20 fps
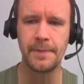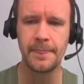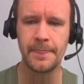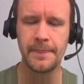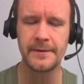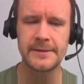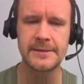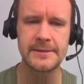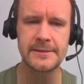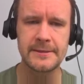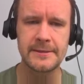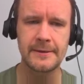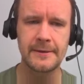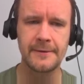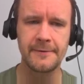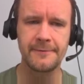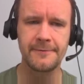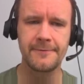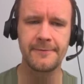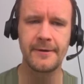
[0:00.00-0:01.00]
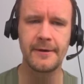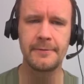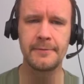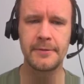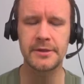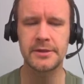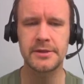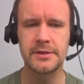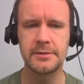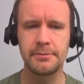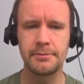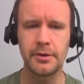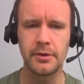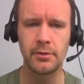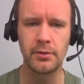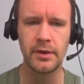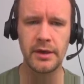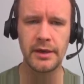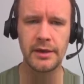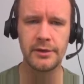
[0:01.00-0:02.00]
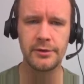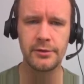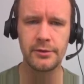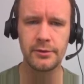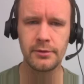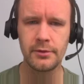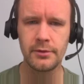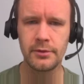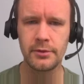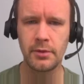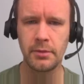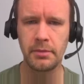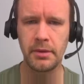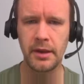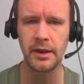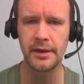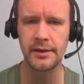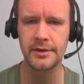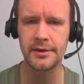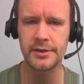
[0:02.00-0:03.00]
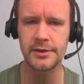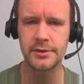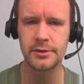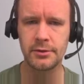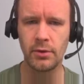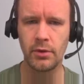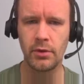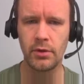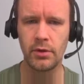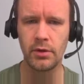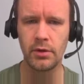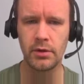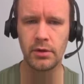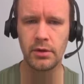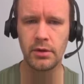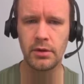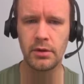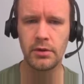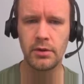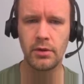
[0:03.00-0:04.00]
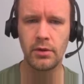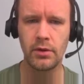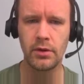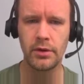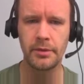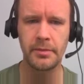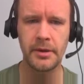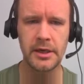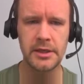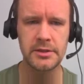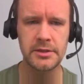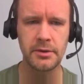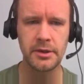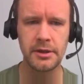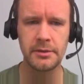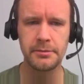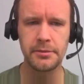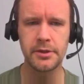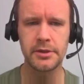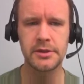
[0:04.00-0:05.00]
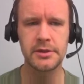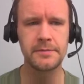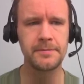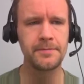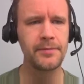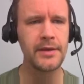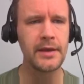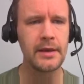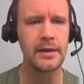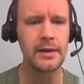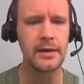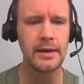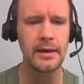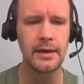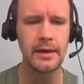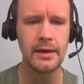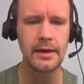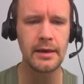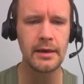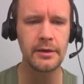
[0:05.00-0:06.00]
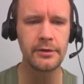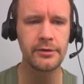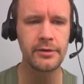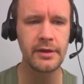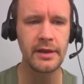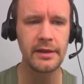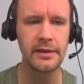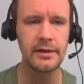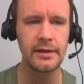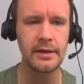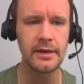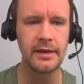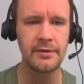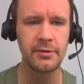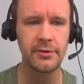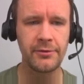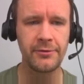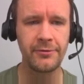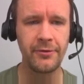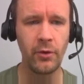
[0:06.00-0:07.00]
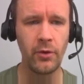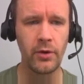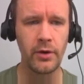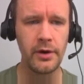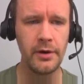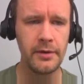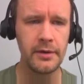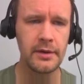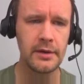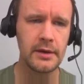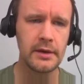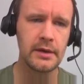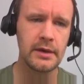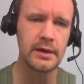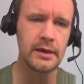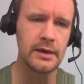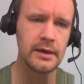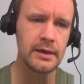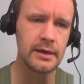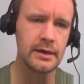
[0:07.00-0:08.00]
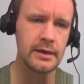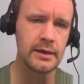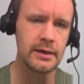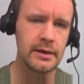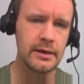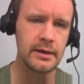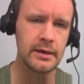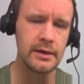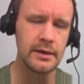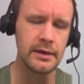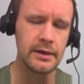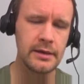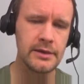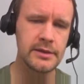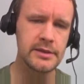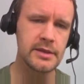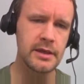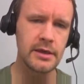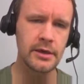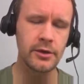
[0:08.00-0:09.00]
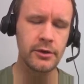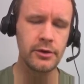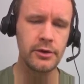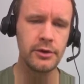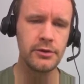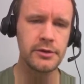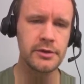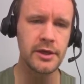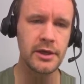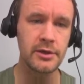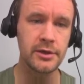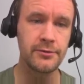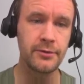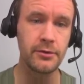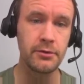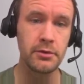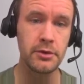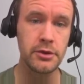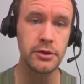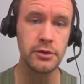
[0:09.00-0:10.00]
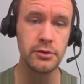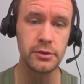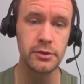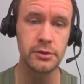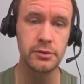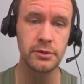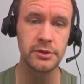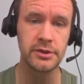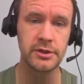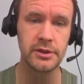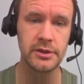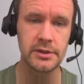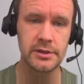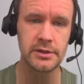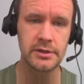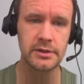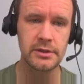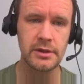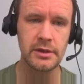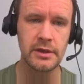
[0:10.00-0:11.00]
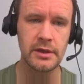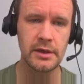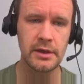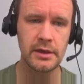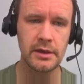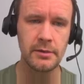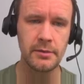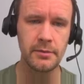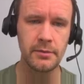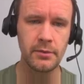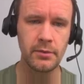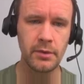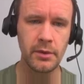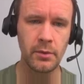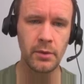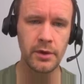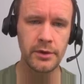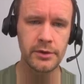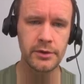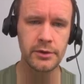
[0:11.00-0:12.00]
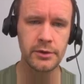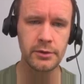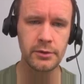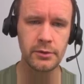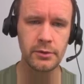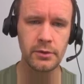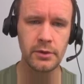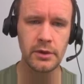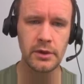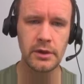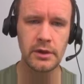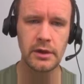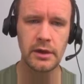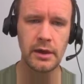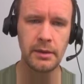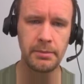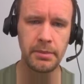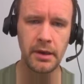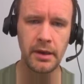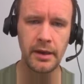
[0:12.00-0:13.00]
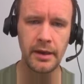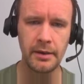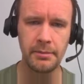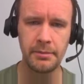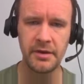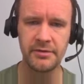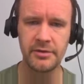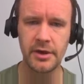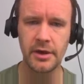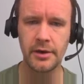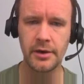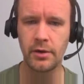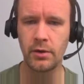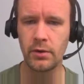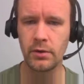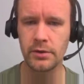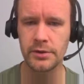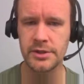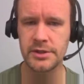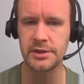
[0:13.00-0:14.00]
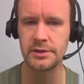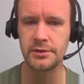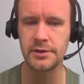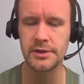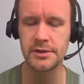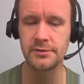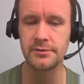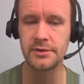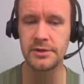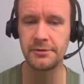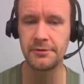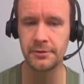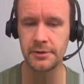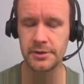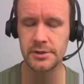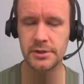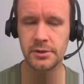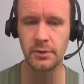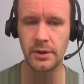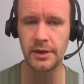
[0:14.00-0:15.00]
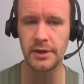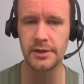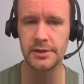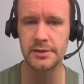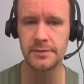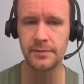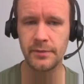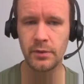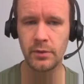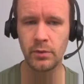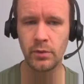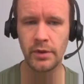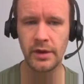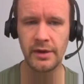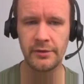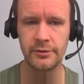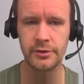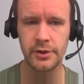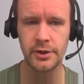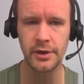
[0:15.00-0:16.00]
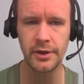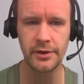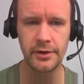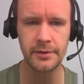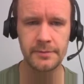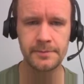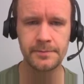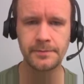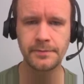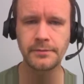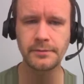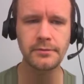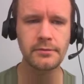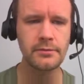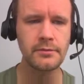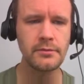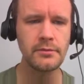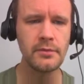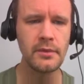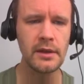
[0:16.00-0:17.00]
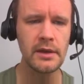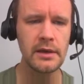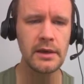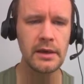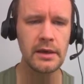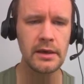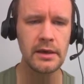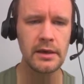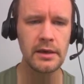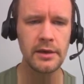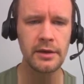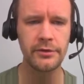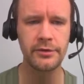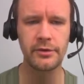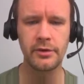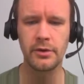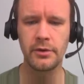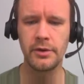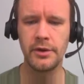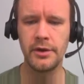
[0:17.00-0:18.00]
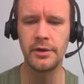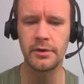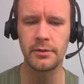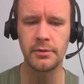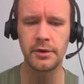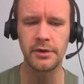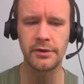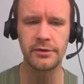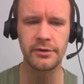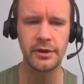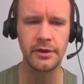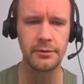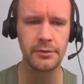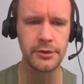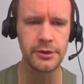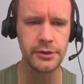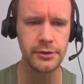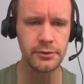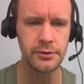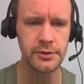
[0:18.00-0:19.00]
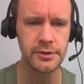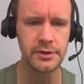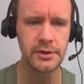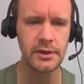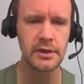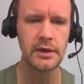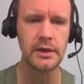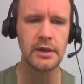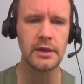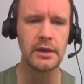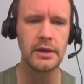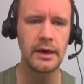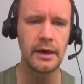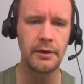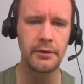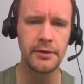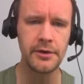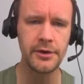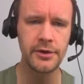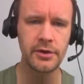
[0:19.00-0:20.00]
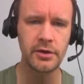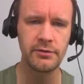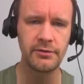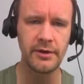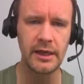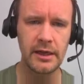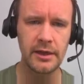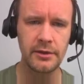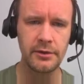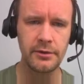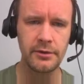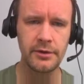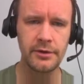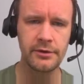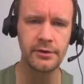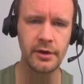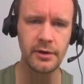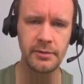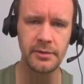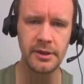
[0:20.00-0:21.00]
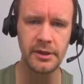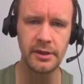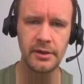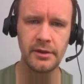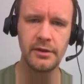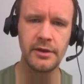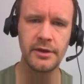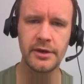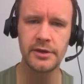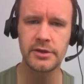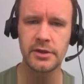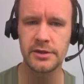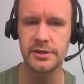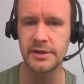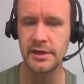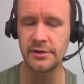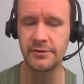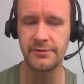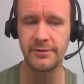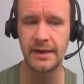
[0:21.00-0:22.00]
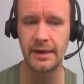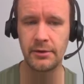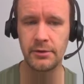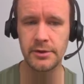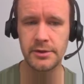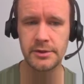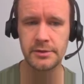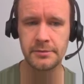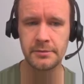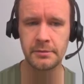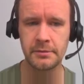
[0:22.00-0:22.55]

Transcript: this is a kind of a much simpler way to to apply this to all all the possible inputs. Uh, so then level four uh, is a good use case for reduce, which is um, we want to apply a pivot on a whole series of different squares one after another. Uh, so here we're going to say reduce. Our initial value is going to be the initial set of flowers.